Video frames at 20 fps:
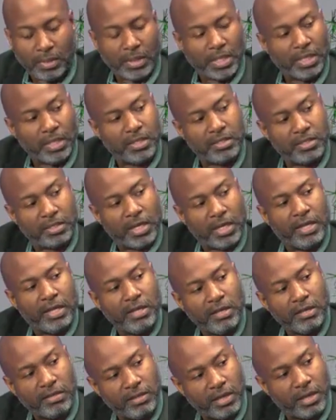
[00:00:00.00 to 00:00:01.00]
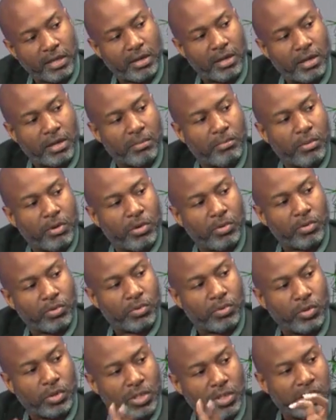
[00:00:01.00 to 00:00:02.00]
is anything
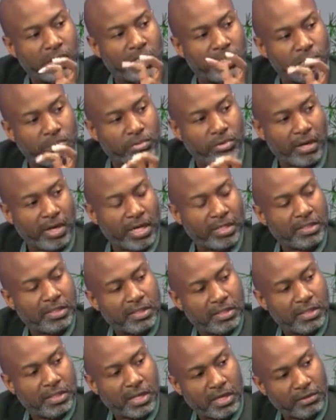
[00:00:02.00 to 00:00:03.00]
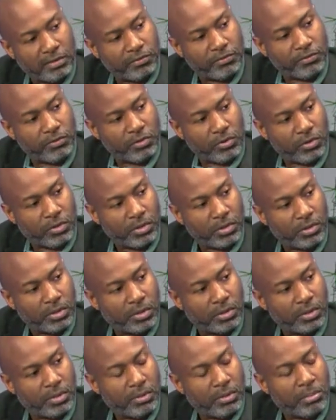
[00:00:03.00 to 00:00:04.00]
about what these brands stand for
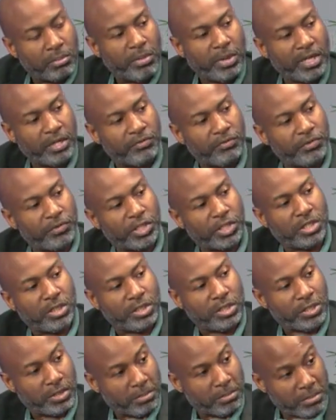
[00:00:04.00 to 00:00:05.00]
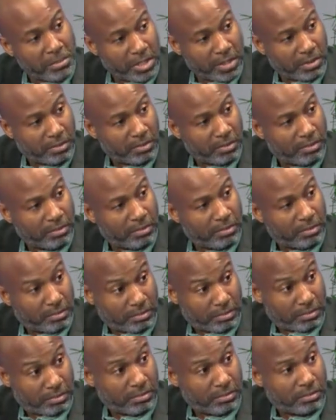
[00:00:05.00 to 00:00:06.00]
beneficial to me?
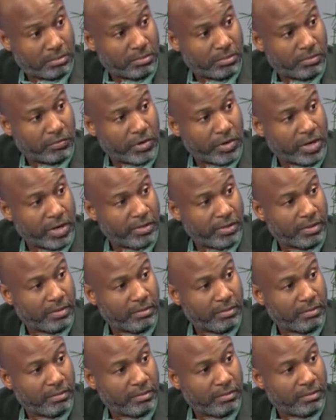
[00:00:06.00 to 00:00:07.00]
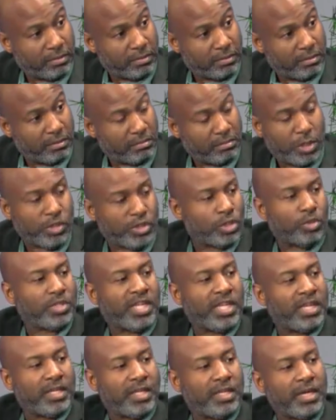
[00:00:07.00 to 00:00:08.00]
Right? Because
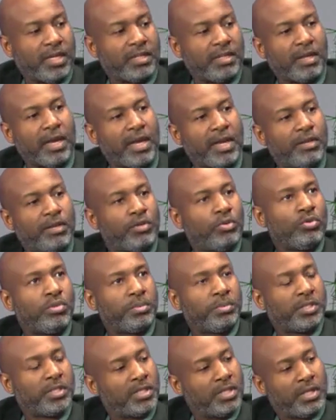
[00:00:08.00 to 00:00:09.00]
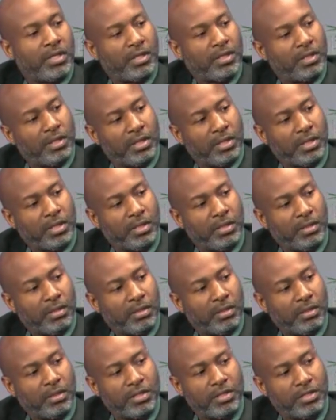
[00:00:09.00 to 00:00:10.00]
outside of that, I don't particularly
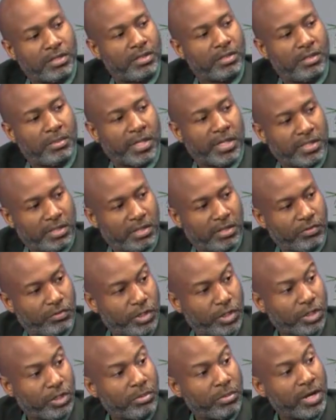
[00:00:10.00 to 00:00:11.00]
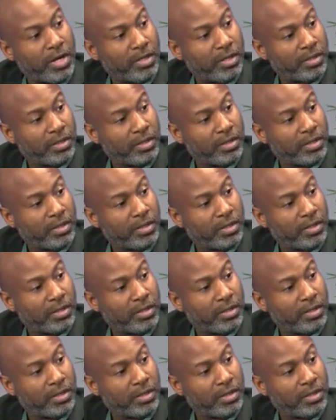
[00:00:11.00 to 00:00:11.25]
concern myself with your brand.